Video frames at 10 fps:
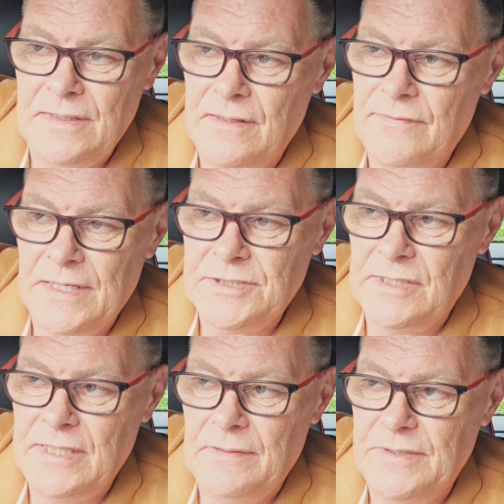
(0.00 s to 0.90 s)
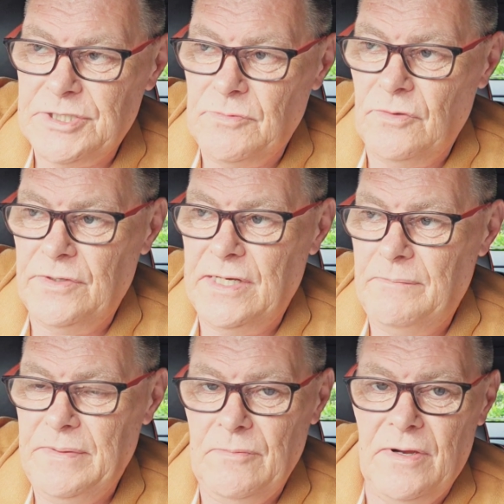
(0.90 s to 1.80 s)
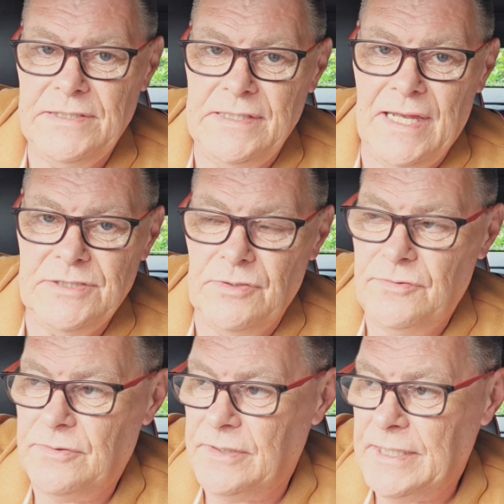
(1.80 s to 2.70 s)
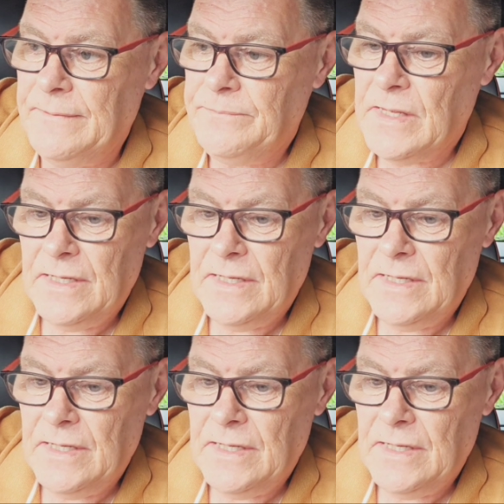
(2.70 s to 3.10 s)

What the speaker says: you know, that's a little bit smaller than a BYD ATTO3.